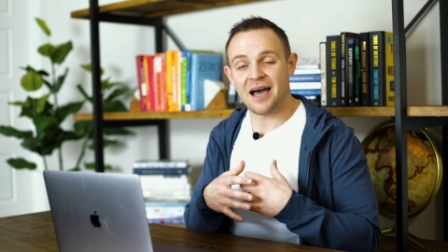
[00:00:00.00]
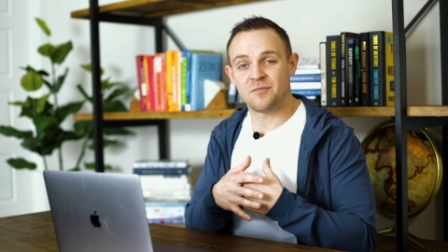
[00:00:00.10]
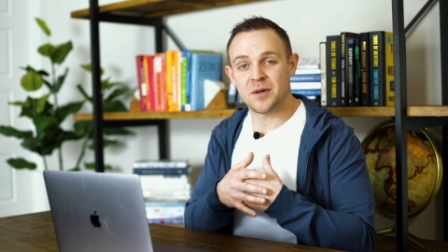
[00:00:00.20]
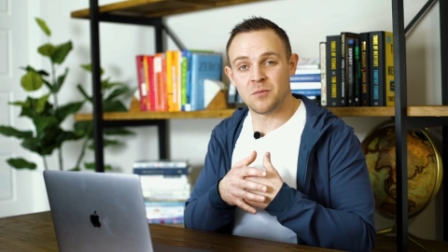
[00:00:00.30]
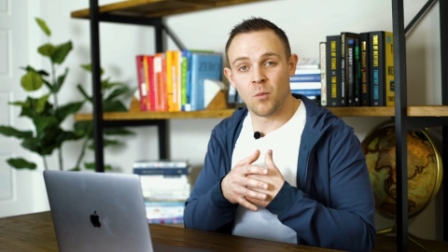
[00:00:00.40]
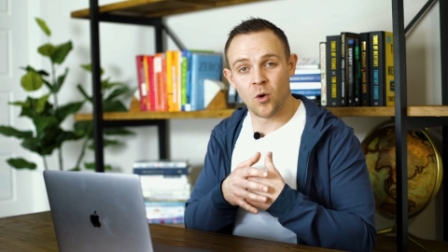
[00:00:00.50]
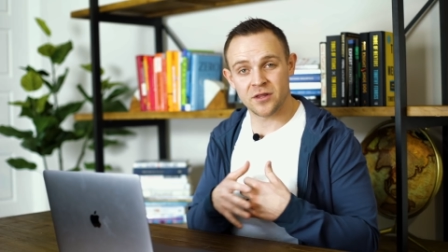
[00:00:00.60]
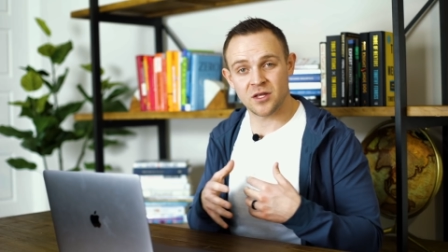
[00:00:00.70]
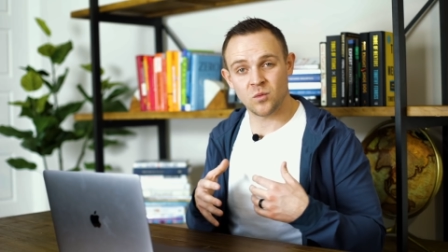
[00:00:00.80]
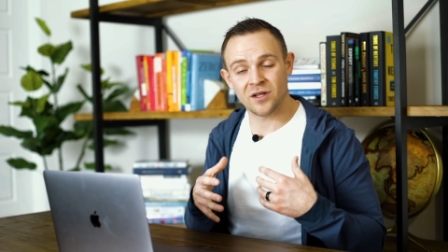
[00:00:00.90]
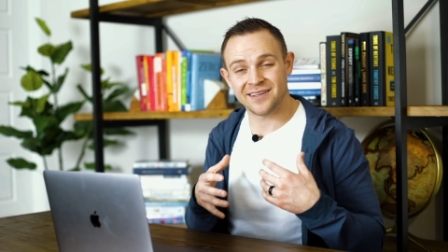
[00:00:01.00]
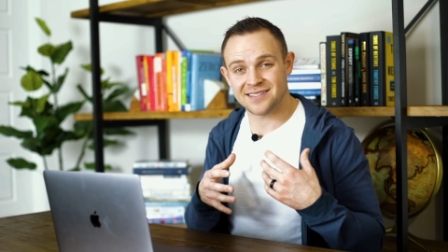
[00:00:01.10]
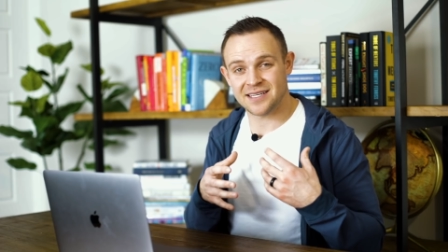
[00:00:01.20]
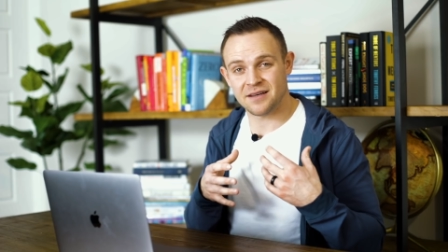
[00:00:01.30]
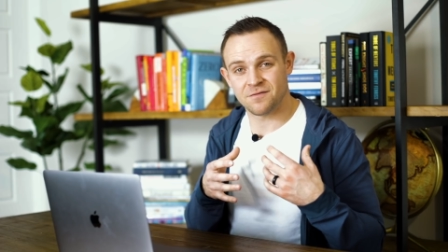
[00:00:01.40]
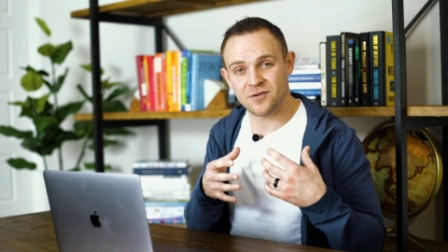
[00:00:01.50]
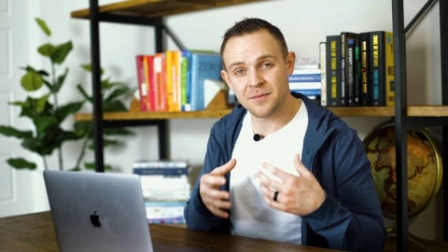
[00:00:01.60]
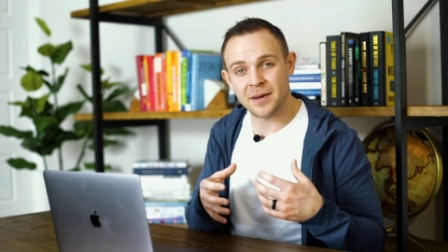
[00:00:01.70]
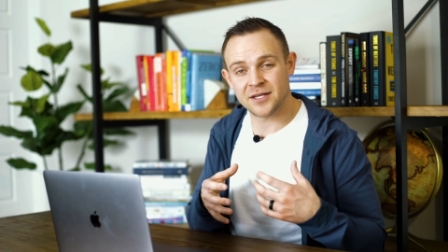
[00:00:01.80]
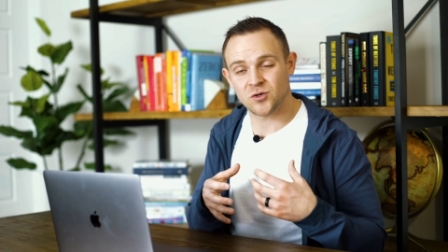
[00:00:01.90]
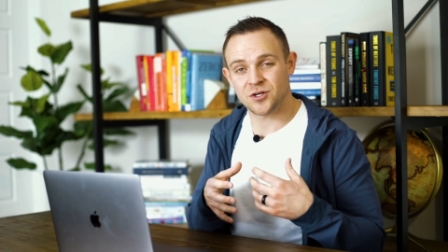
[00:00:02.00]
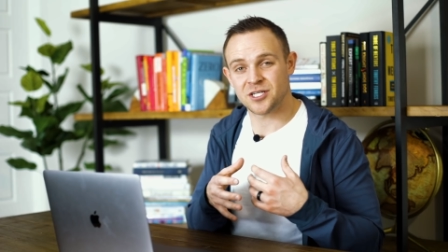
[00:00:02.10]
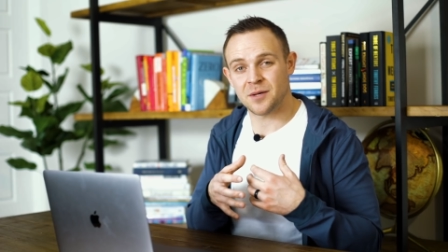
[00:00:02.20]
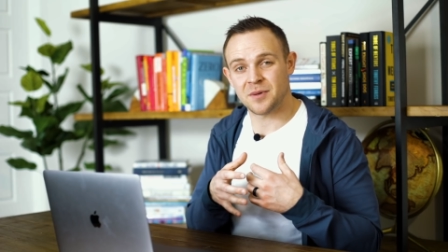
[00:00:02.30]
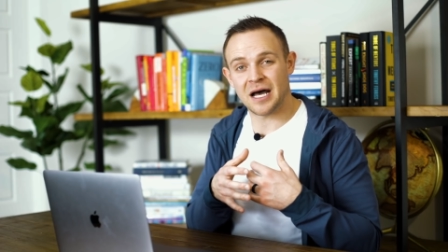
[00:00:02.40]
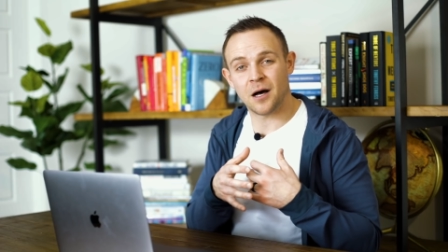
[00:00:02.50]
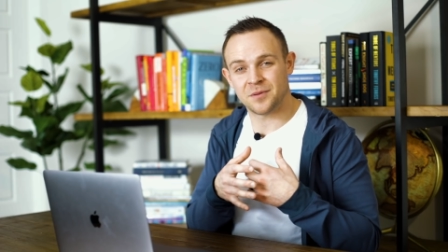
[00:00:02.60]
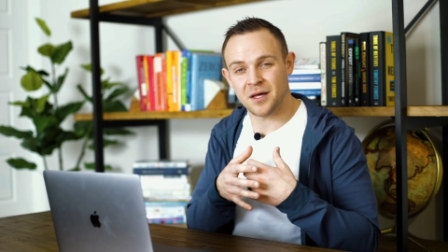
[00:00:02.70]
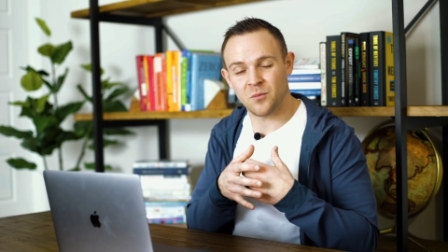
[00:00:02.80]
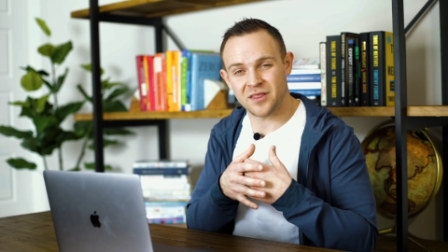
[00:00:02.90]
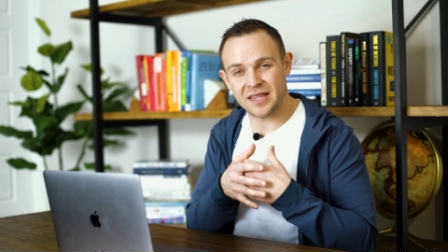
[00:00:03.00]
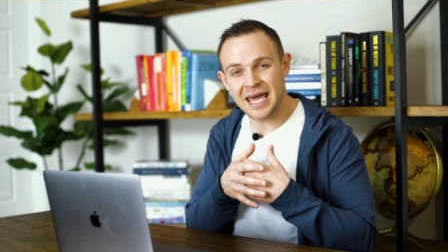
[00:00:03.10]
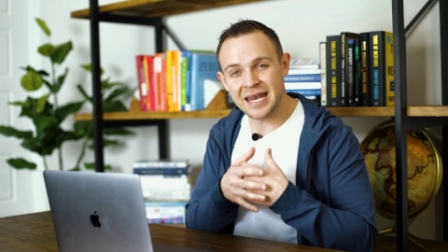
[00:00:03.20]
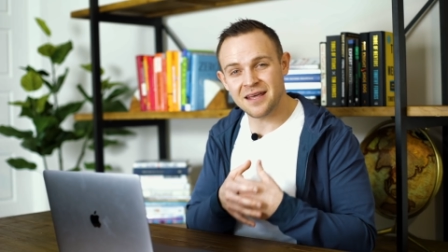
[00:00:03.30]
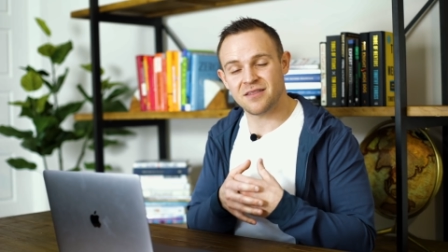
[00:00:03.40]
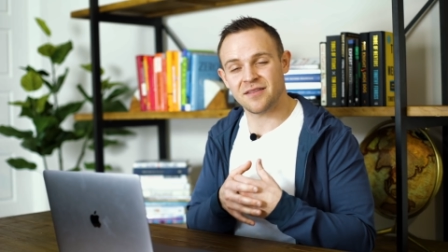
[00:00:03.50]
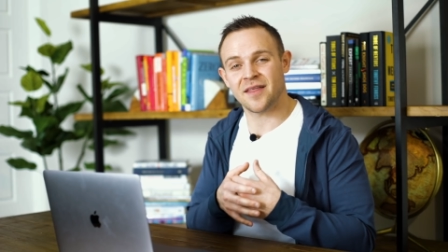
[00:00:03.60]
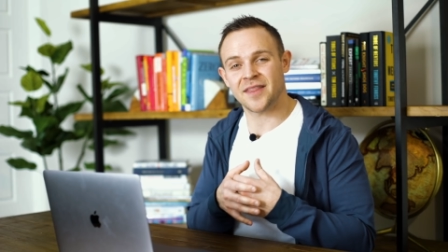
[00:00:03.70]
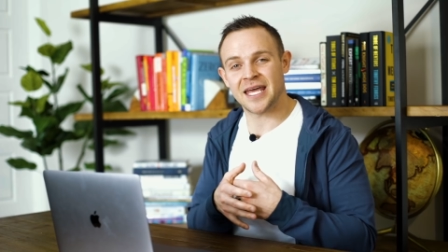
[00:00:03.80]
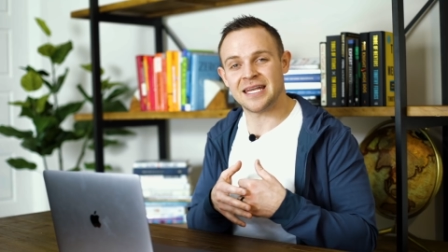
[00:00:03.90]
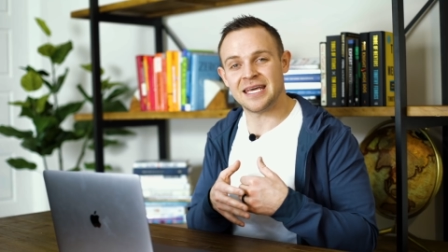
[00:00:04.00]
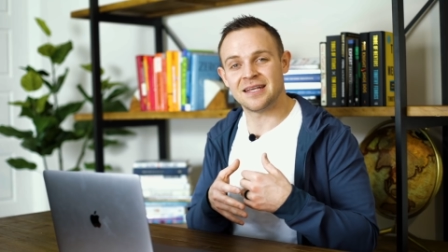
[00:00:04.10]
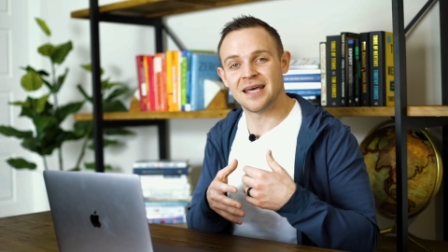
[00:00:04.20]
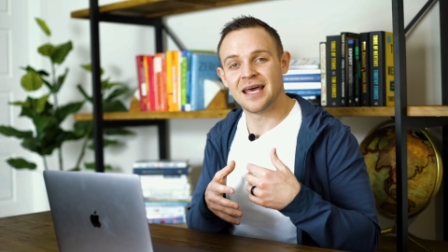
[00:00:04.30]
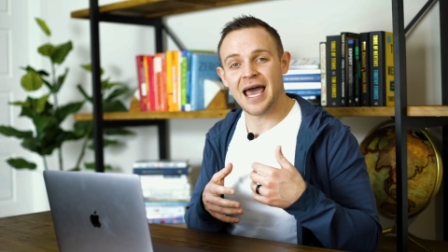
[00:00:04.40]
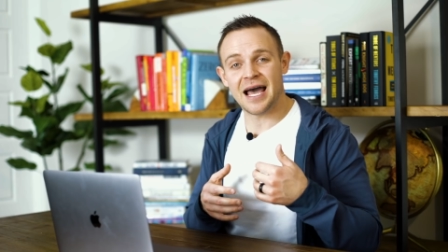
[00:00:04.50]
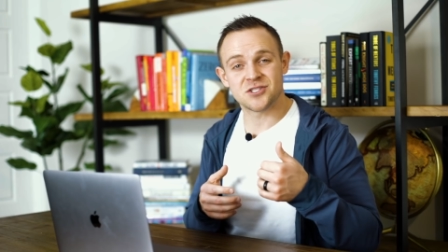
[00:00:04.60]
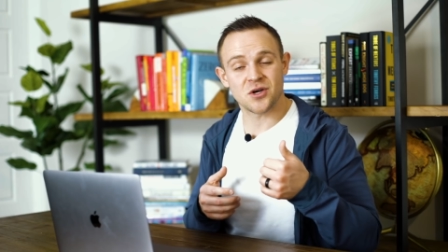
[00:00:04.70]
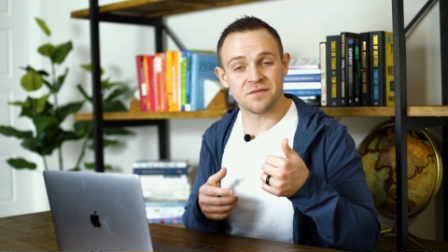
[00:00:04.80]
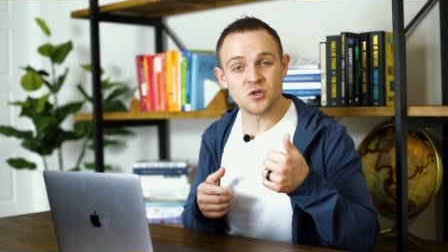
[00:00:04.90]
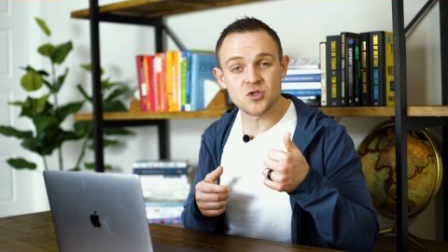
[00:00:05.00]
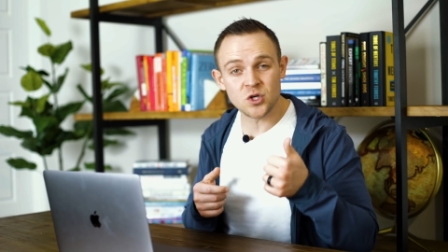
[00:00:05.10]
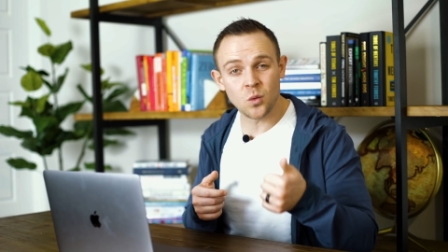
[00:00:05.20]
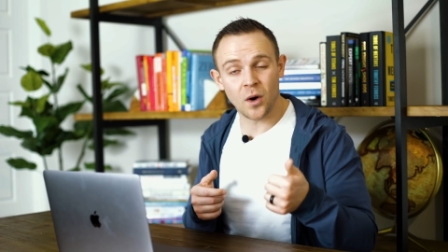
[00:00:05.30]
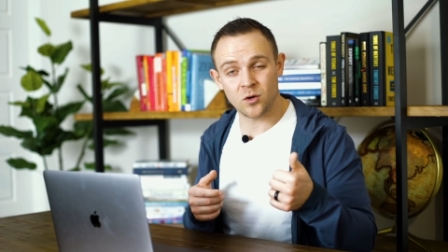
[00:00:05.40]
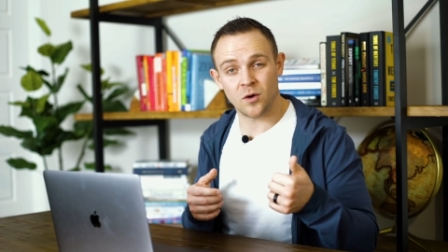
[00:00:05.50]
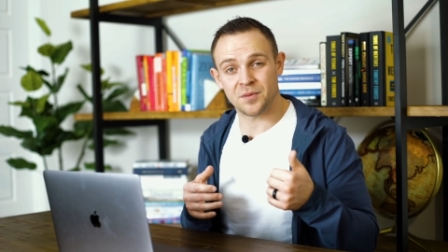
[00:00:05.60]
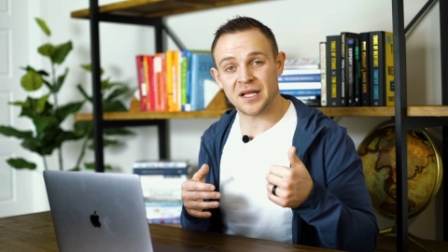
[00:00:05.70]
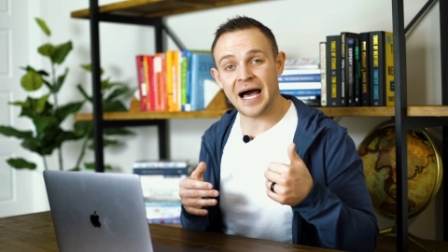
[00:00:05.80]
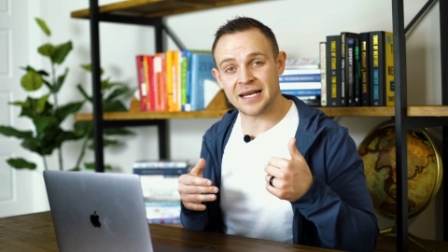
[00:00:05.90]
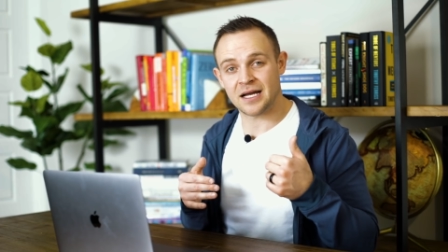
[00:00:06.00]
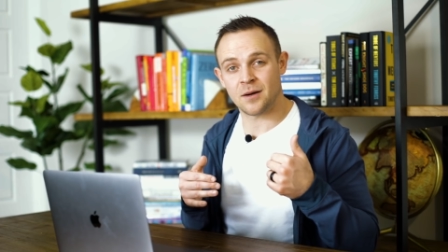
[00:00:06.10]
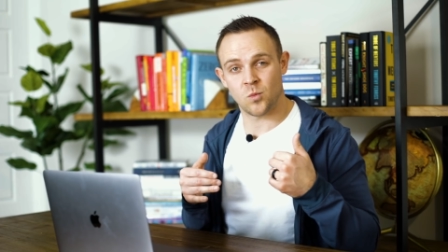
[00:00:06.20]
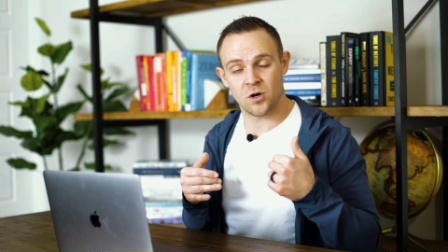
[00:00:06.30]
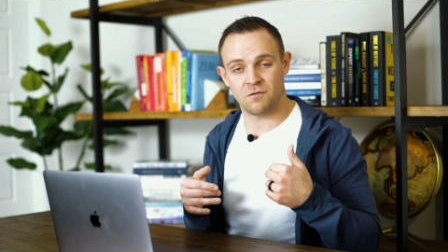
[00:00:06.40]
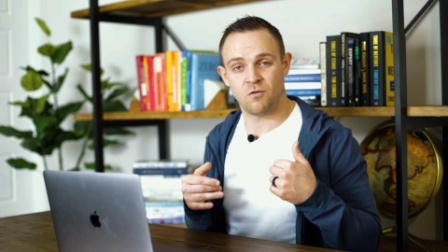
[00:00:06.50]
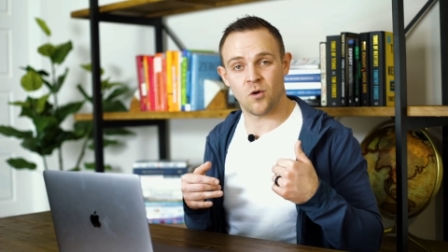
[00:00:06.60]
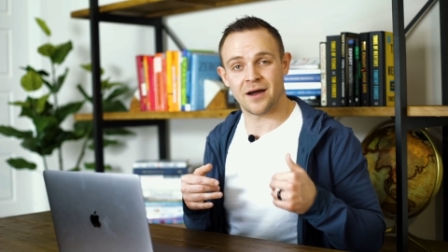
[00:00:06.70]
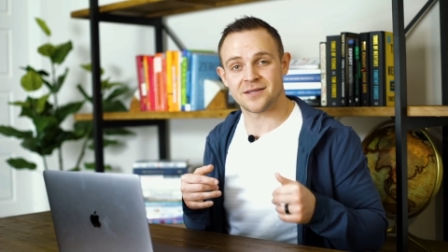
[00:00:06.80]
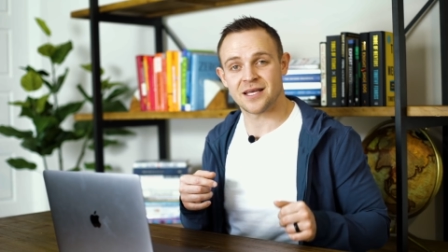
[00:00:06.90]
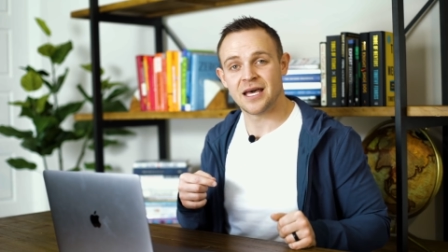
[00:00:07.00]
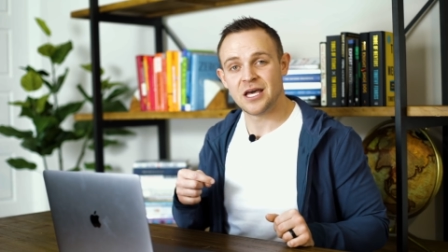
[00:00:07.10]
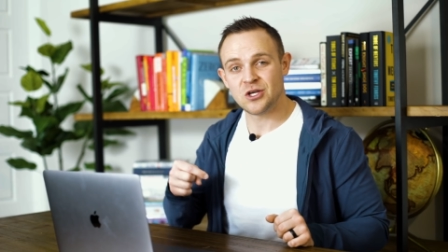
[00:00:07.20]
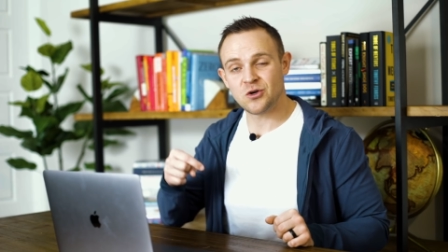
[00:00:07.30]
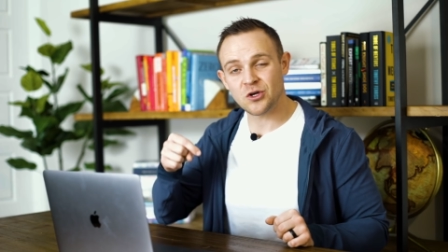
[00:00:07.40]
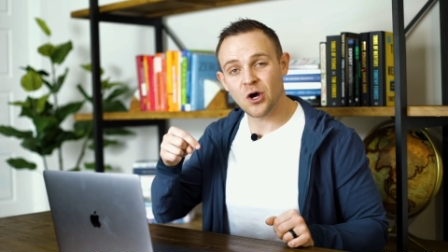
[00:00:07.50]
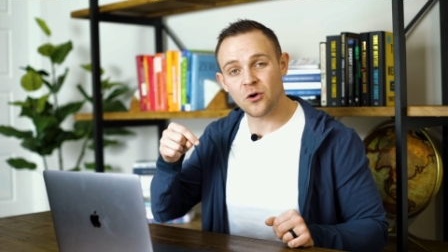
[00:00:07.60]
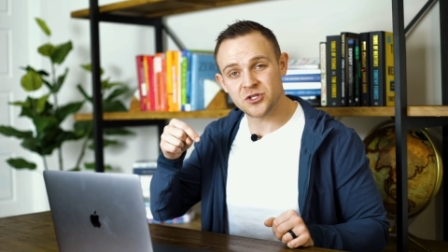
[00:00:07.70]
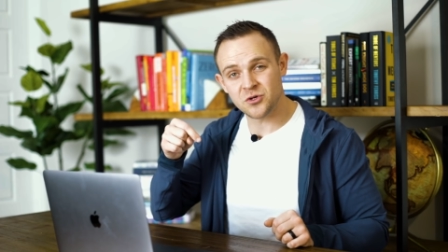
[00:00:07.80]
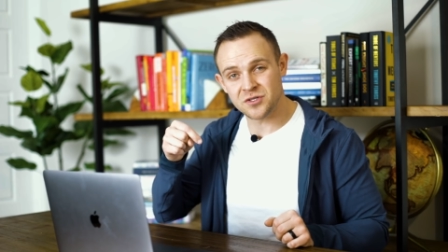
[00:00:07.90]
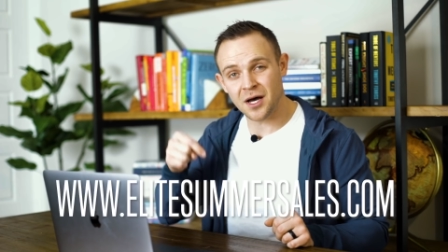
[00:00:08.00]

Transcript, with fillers: I've been more than willing to give free mentorship and help them with anything that they need. And so if you do want to apply to come work for us, you can go to